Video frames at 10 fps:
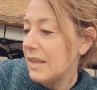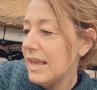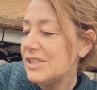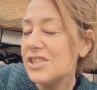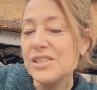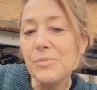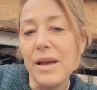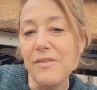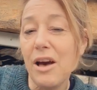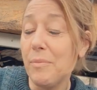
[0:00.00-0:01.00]
it's just a
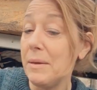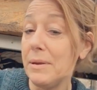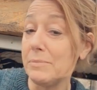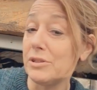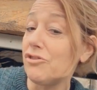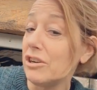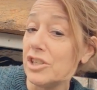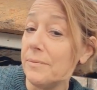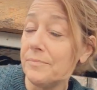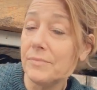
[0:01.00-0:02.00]
way of helping people
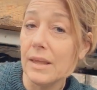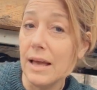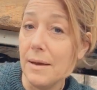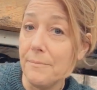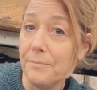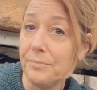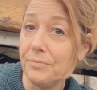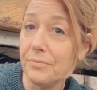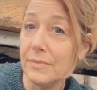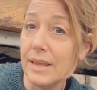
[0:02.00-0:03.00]
structure.
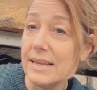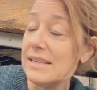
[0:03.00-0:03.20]
It